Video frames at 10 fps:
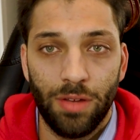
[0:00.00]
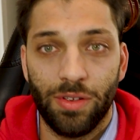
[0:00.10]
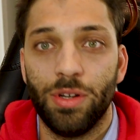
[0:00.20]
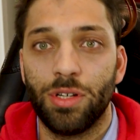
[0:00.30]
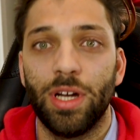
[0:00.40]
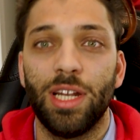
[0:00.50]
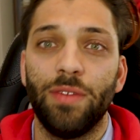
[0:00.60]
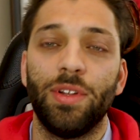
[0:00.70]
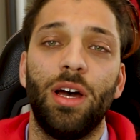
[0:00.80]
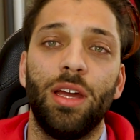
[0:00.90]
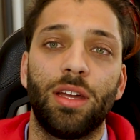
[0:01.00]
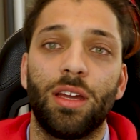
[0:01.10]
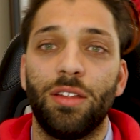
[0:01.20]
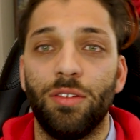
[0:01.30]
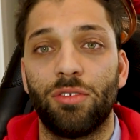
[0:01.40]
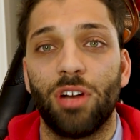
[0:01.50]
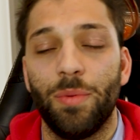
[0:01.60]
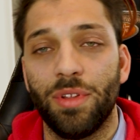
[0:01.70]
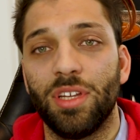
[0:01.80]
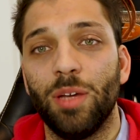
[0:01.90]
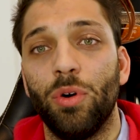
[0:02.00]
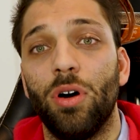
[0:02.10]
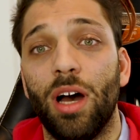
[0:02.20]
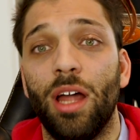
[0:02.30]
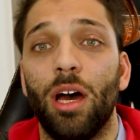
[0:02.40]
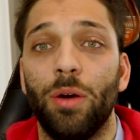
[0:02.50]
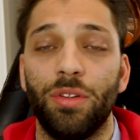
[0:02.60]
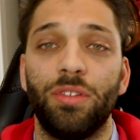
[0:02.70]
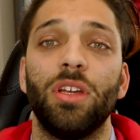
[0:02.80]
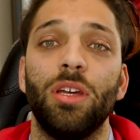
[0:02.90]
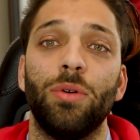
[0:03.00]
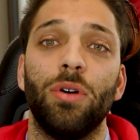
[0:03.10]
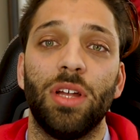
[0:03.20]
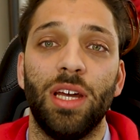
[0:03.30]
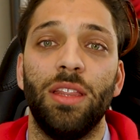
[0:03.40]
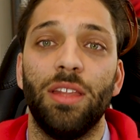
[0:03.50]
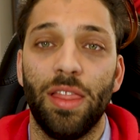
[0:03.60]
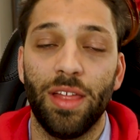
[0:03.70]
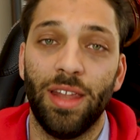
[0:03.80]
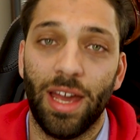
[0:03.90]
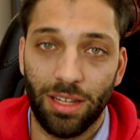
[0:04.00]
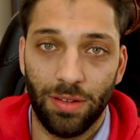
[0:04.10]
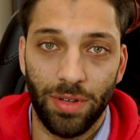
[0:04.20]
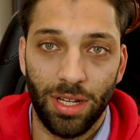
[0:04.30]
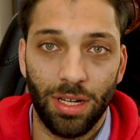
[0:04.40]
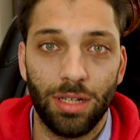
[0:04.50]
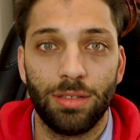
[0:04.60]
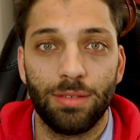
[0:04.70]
If you enjoyed, leave a like, subscribe to see more, and I will see you all in the next video.